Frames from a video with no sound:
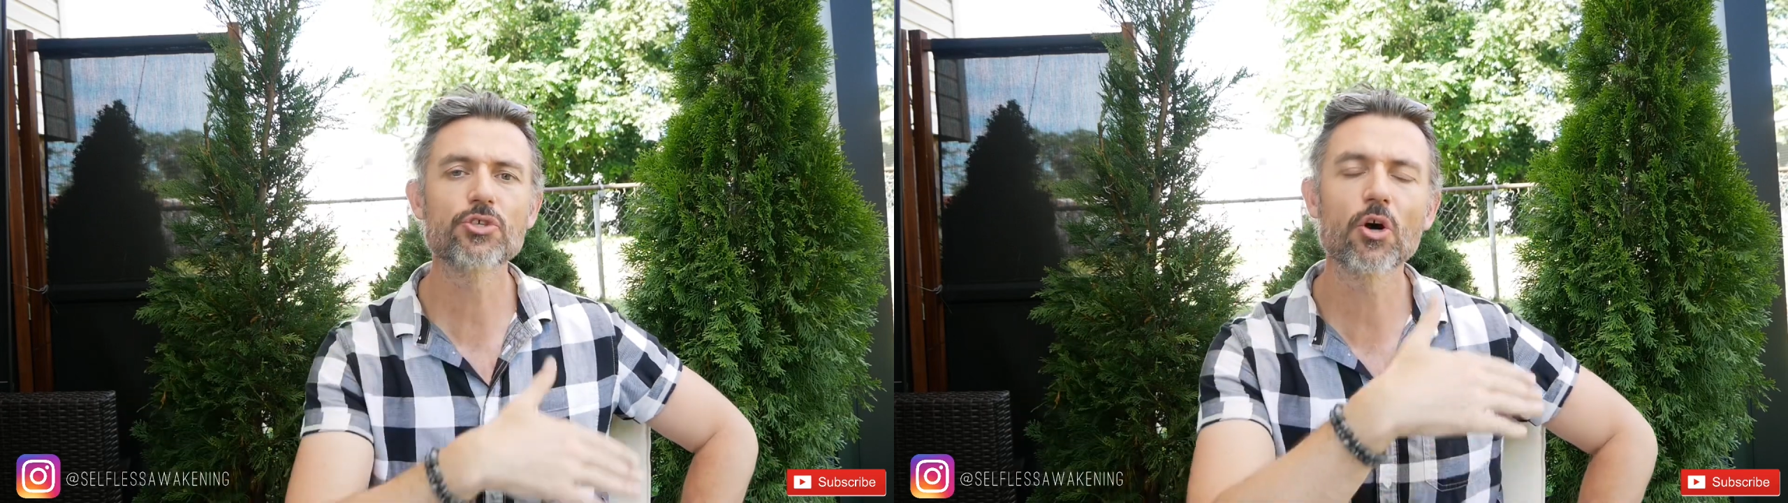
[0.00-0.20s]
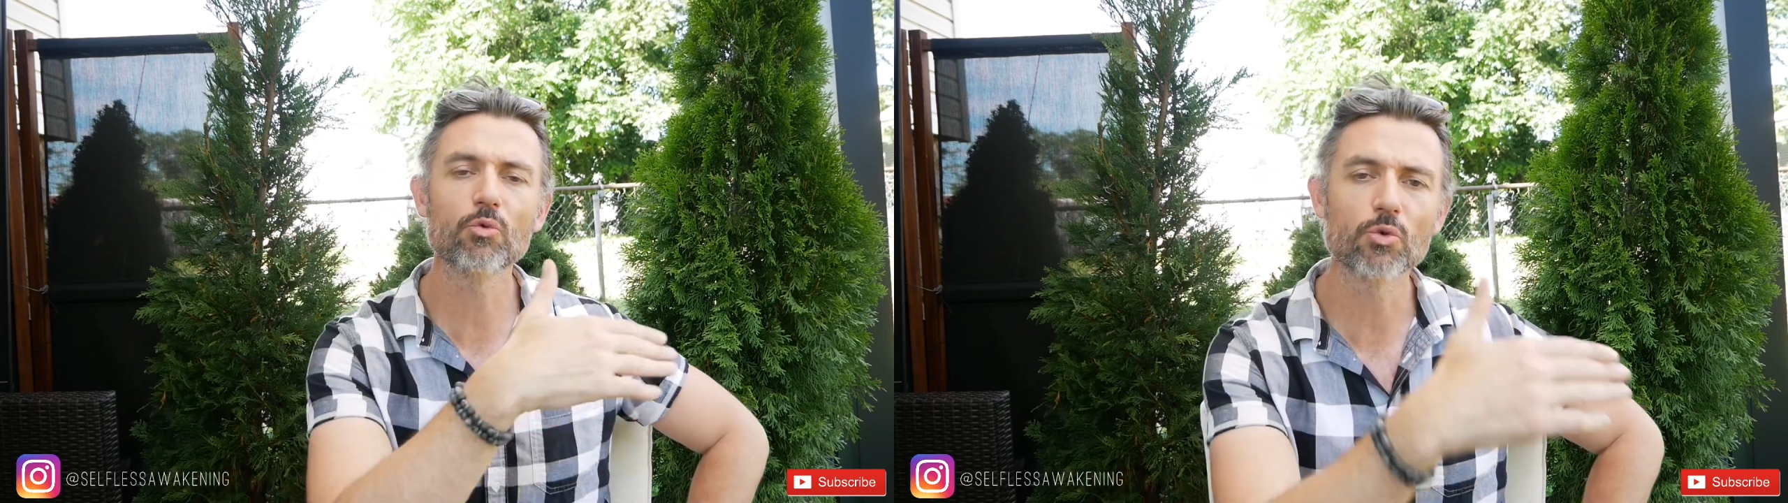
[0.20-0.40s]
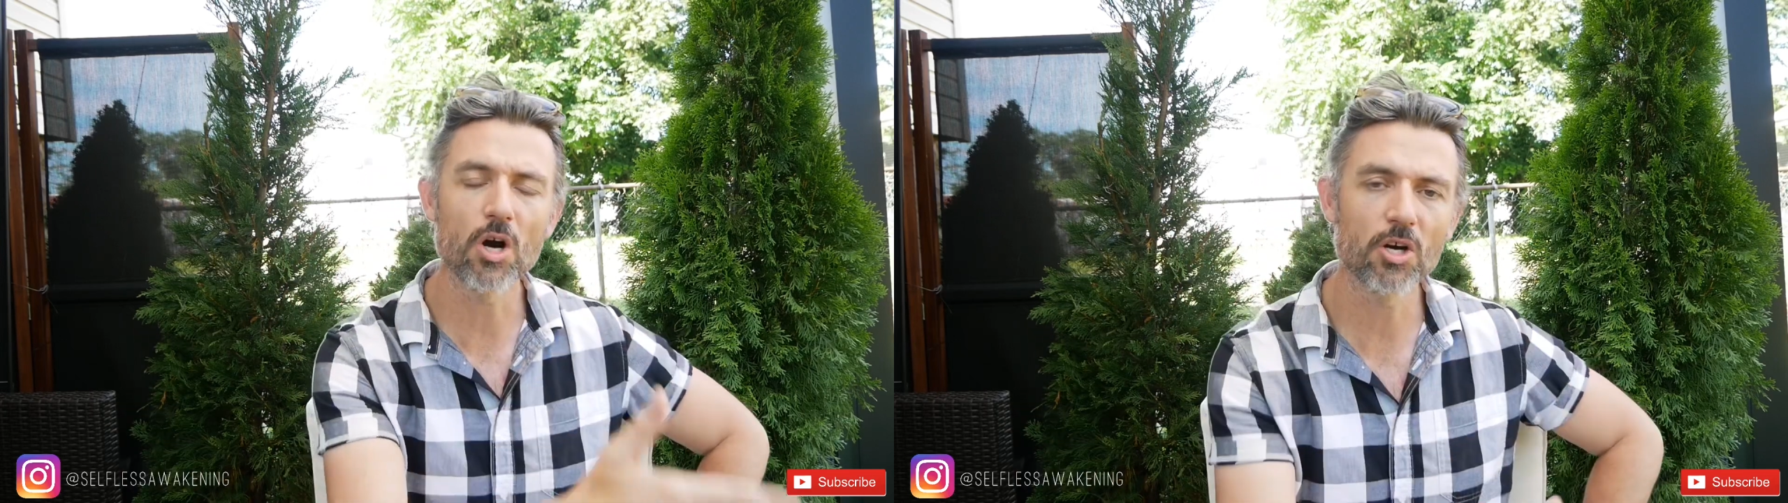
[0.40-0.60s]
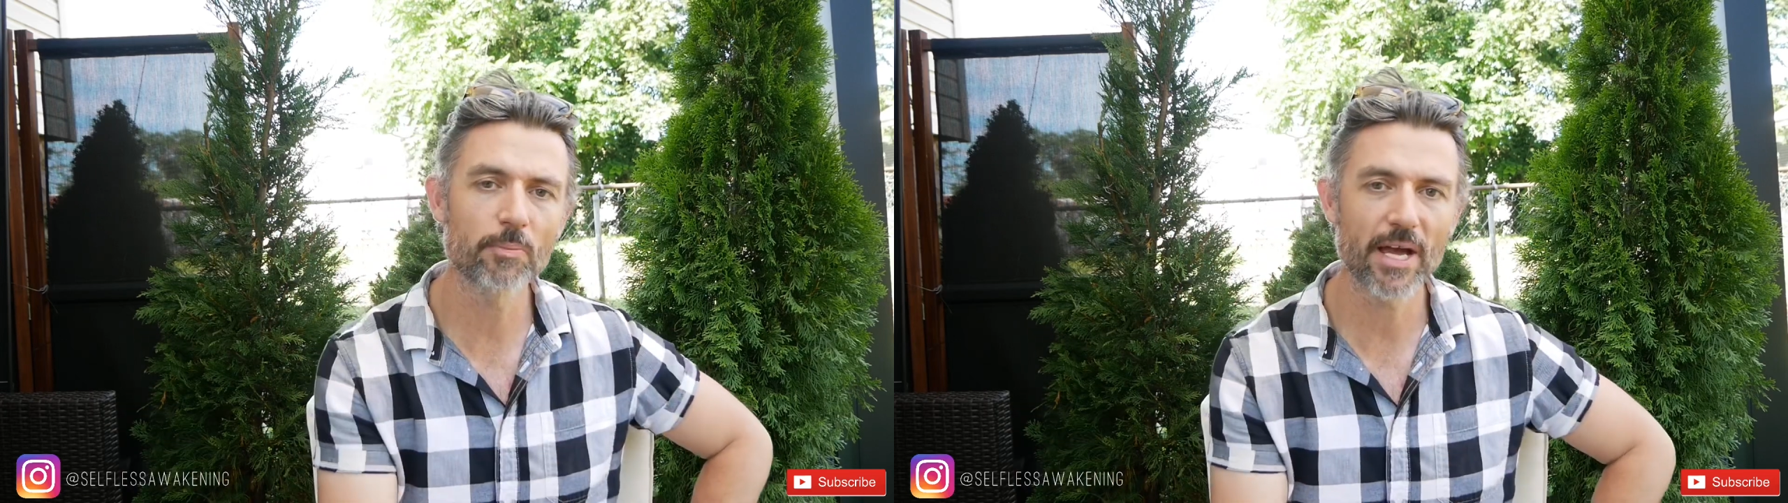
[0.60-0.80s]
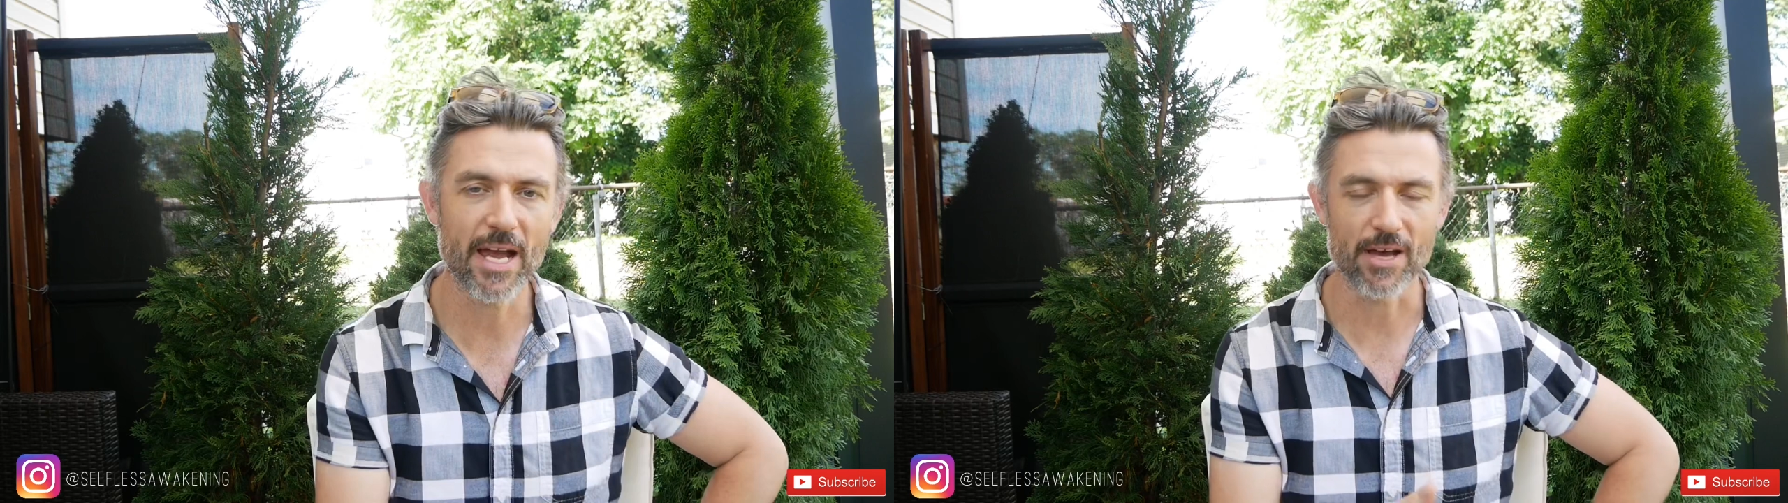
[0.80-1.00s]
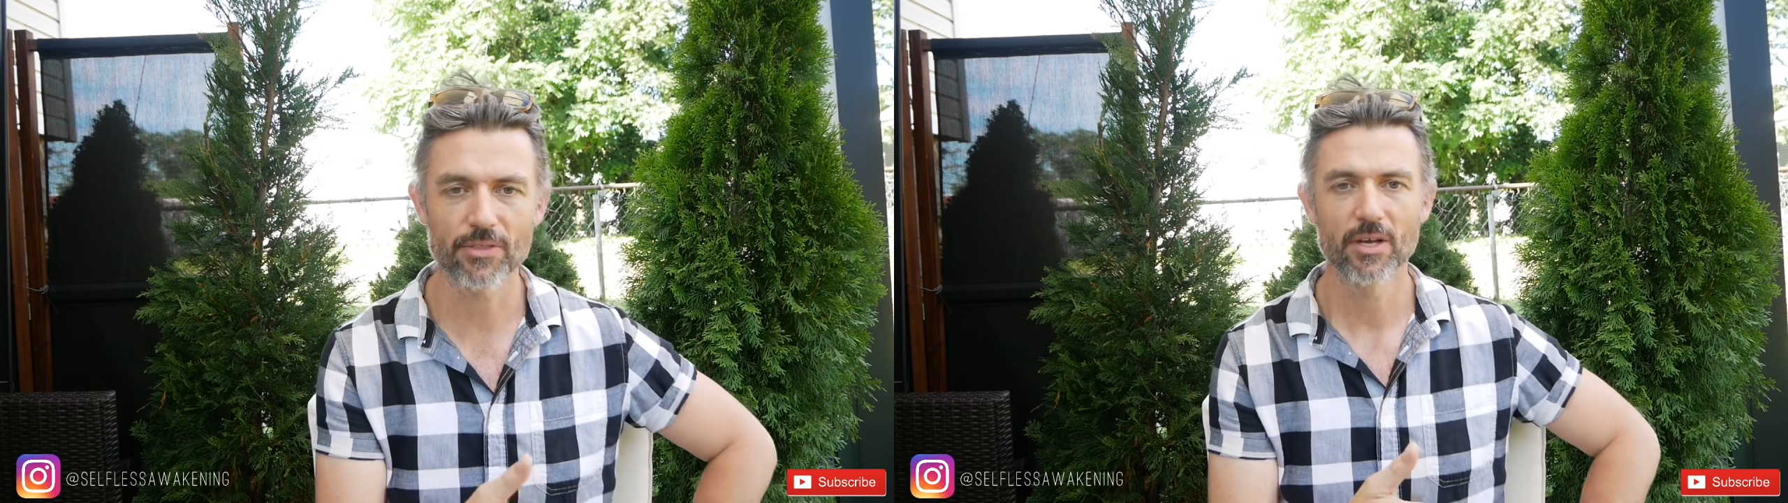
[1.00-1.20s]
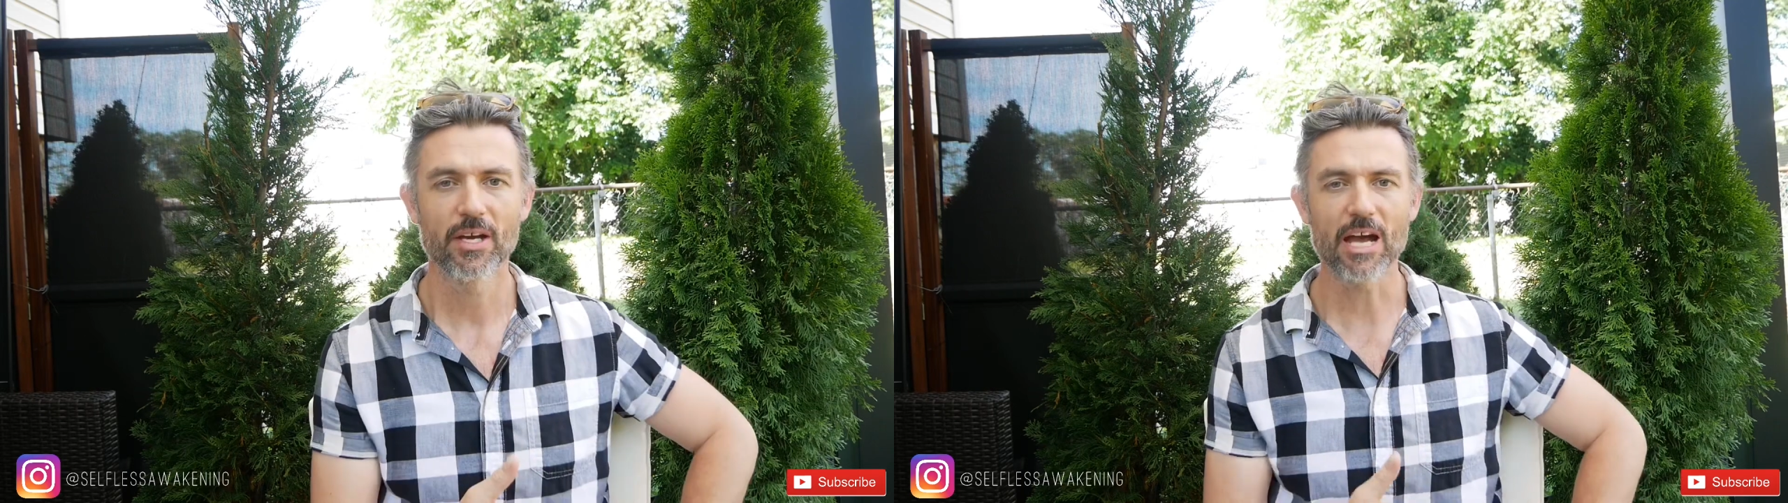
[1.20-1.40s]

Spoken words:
no wrong path.